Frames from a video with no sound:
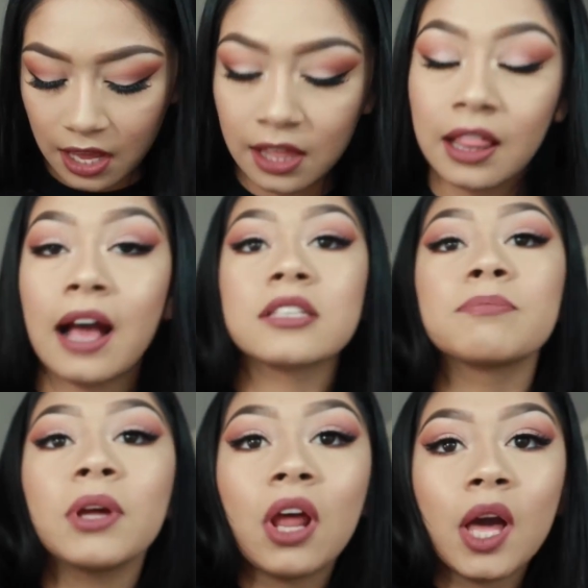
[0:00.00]
And
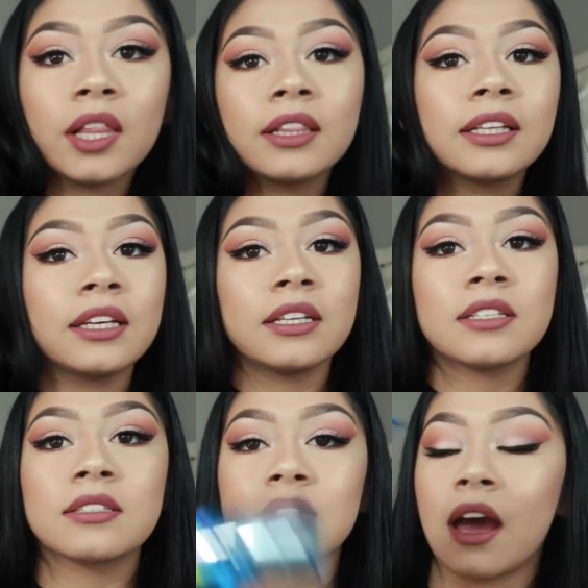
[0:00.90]
last but not
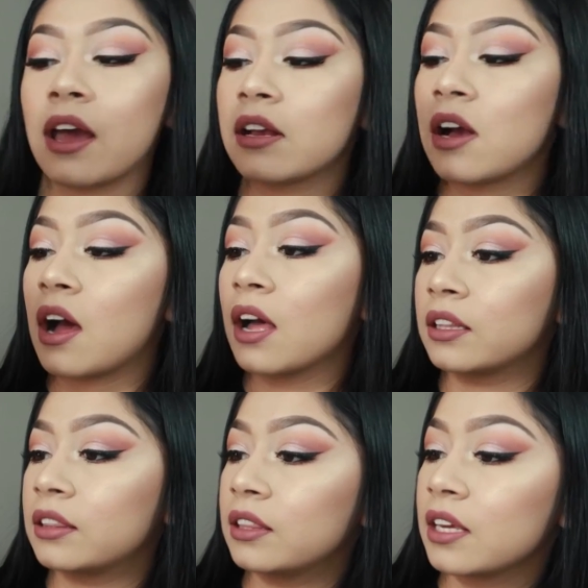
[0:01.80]
least, I
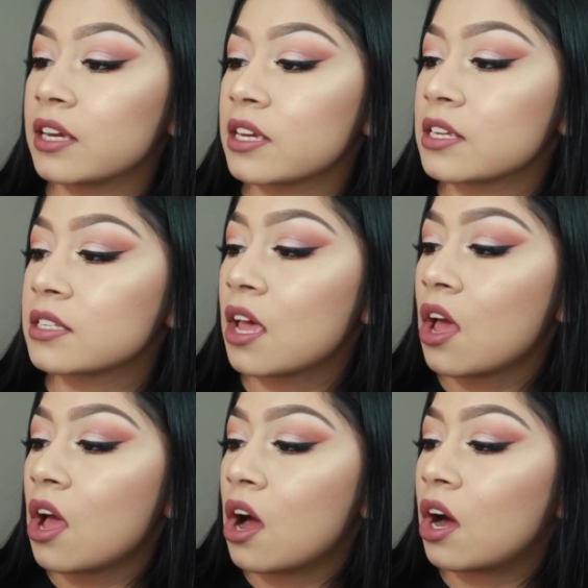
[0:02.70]
got this
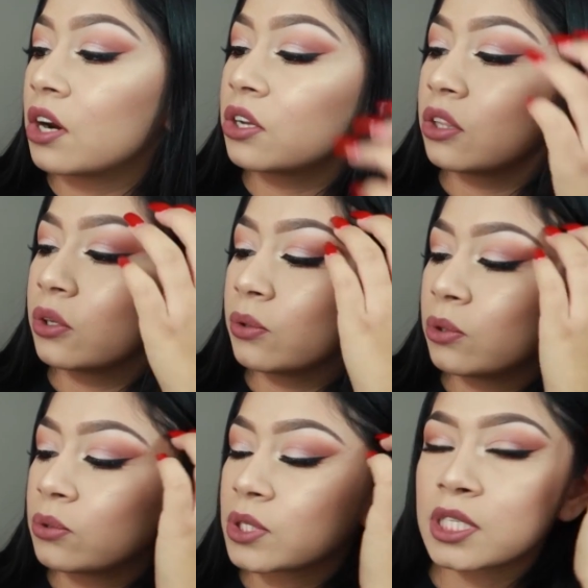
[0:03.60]

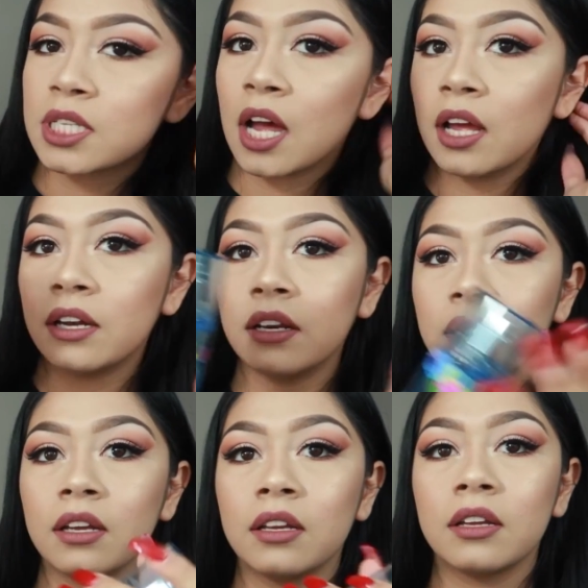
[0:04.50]
Honolulu Sun.